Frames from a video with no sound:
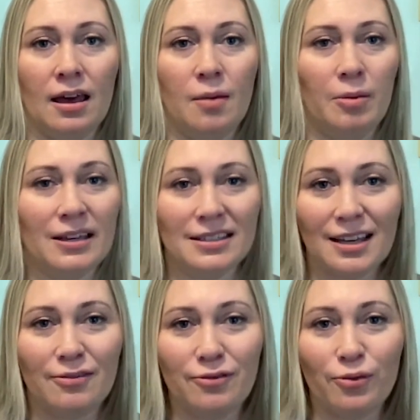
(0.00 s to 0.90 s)
Because
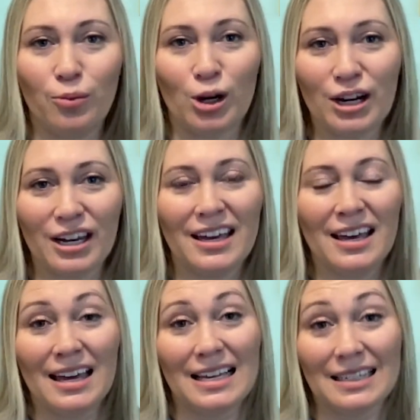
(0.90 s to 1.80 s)
if work
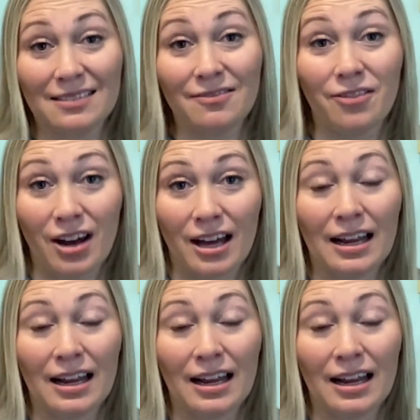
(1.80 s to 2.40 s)
isn't fun,